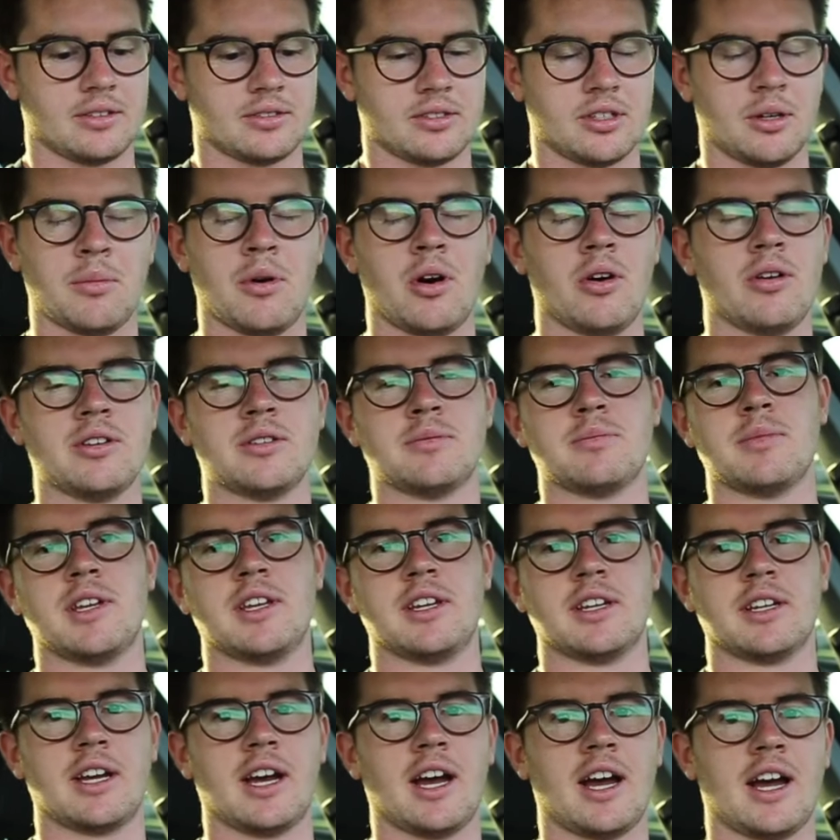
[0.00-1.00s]
So I'm always
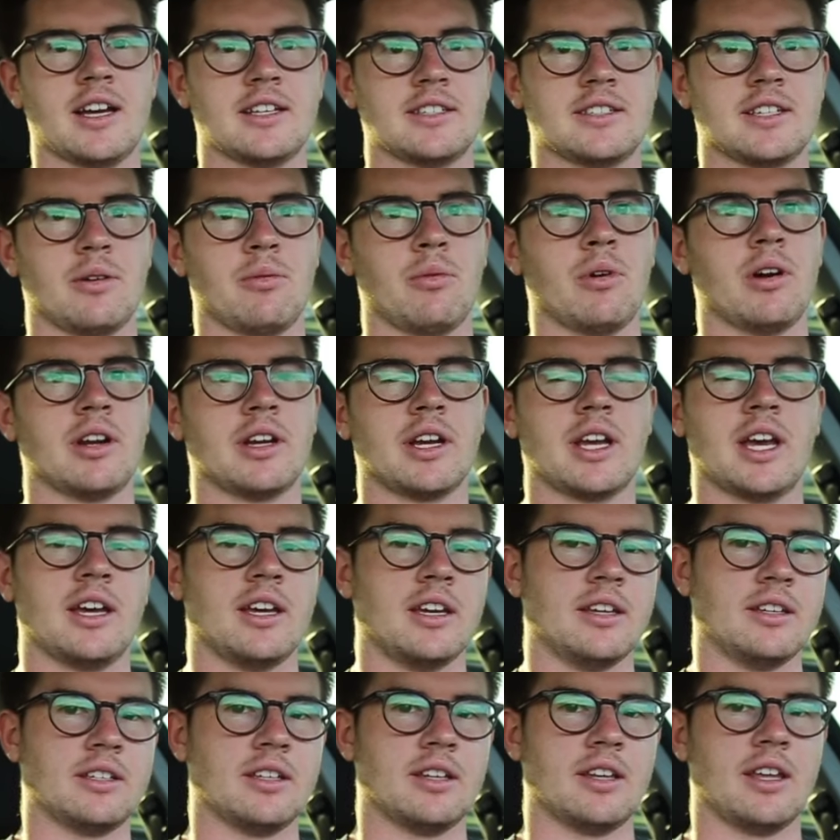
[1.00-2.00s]
meeting guys that want to get
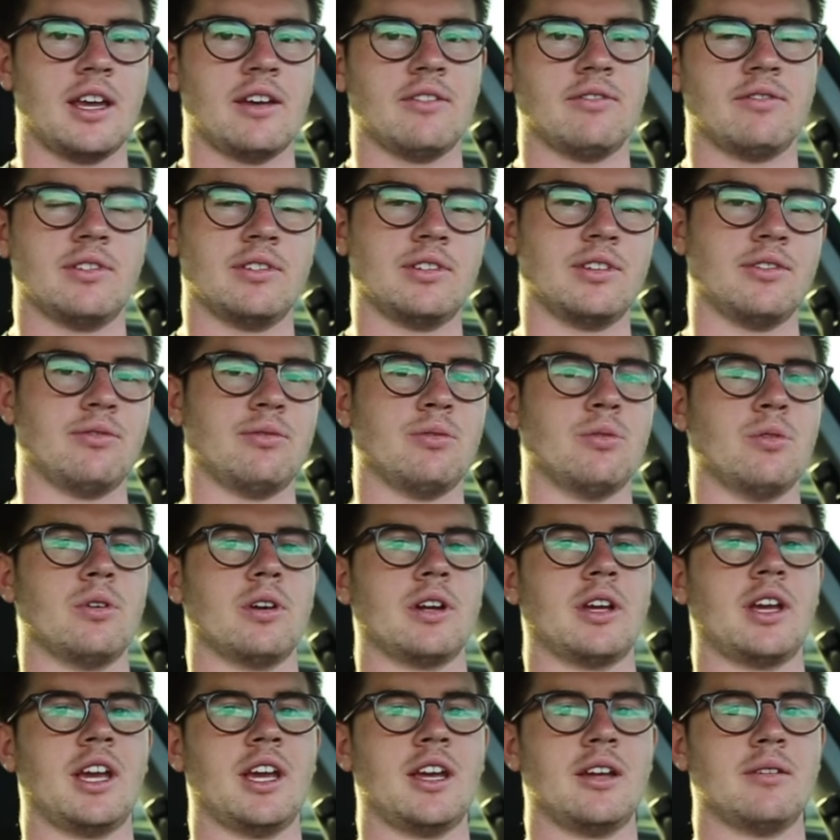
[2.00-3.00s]
into the
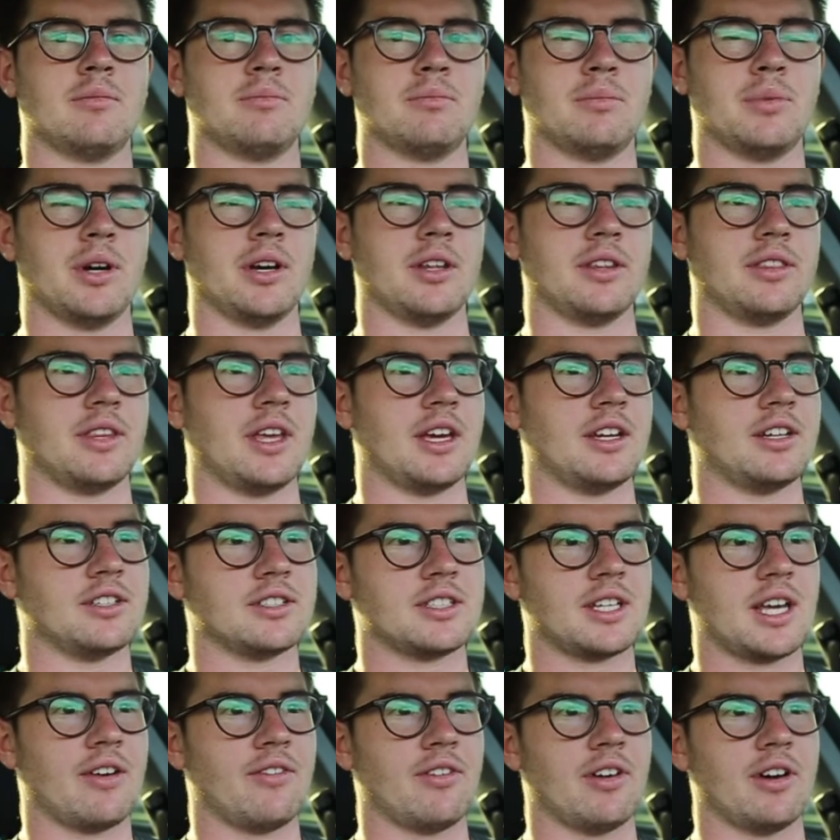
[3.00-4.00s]
N54 game, but they
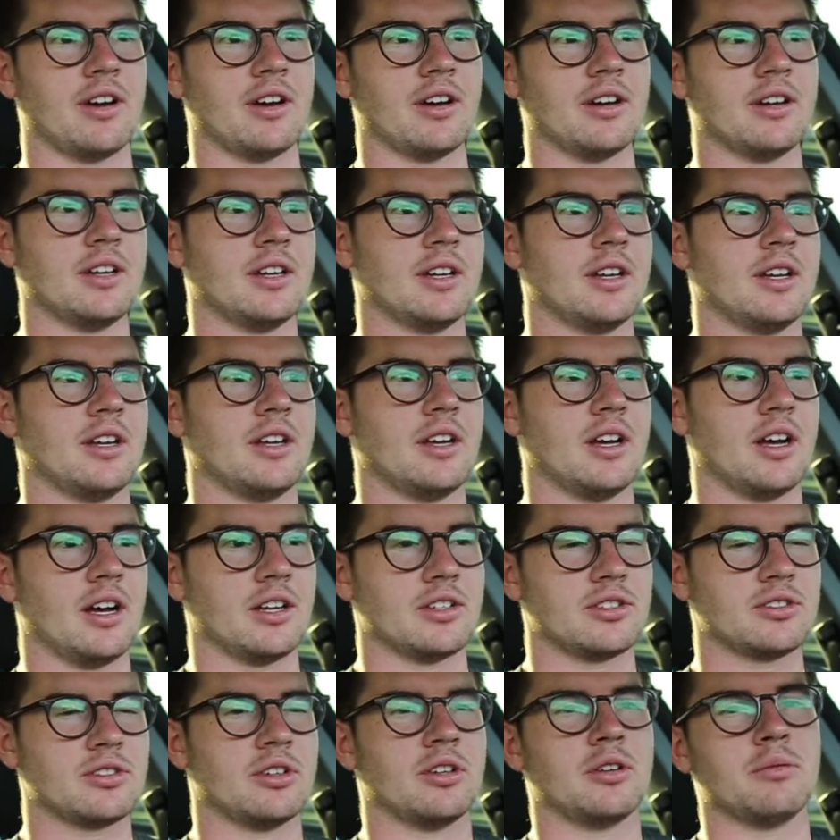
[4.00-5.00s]
just have a
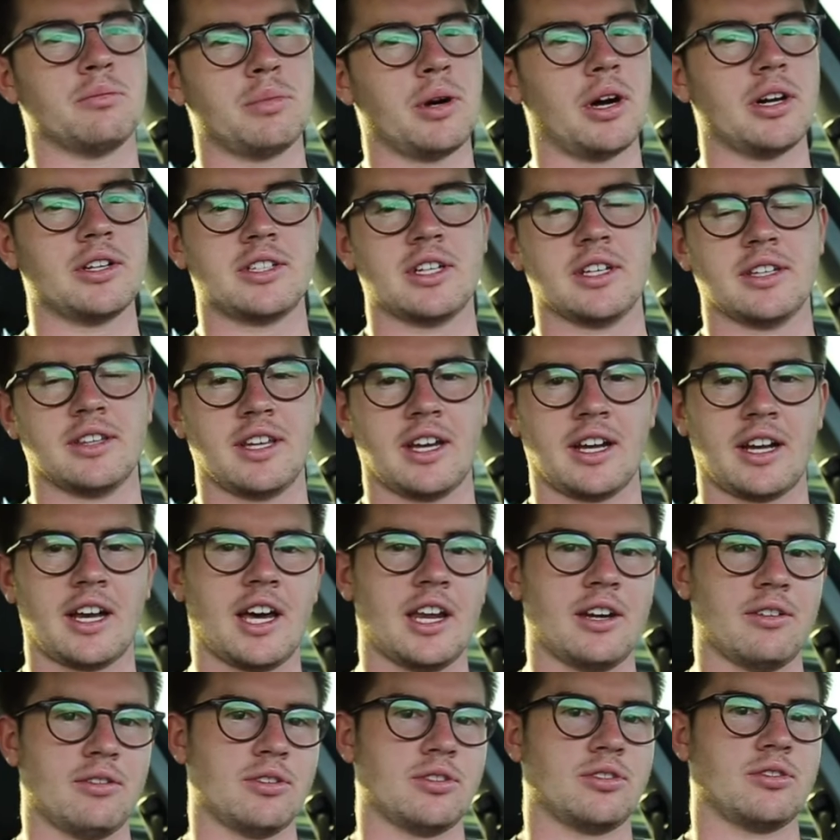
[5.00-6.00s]
certain budget that
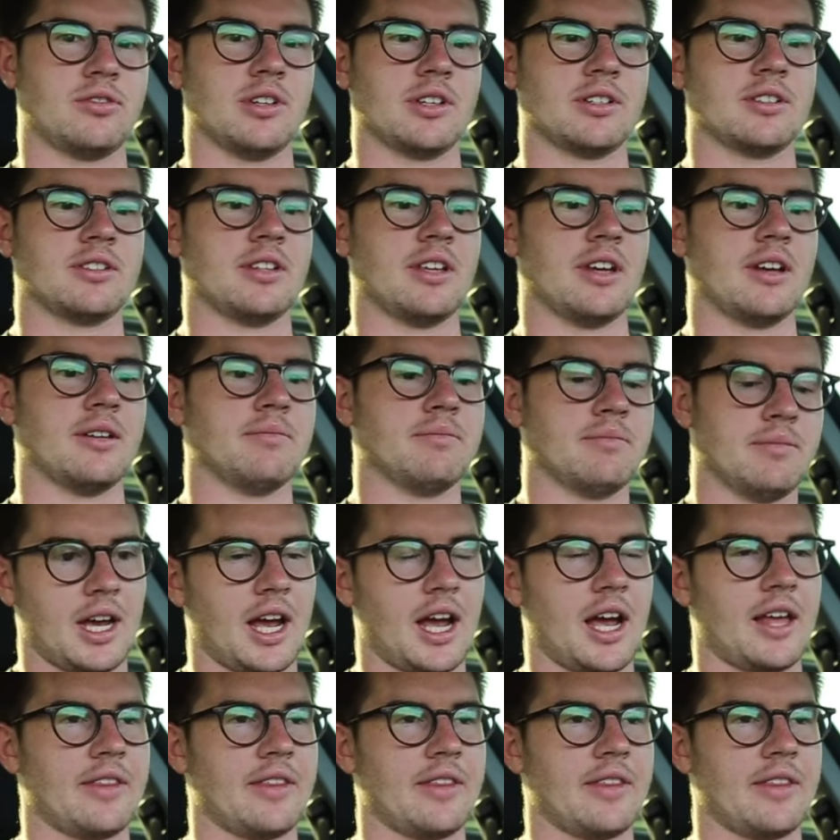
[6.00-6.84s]
kind of restricts them.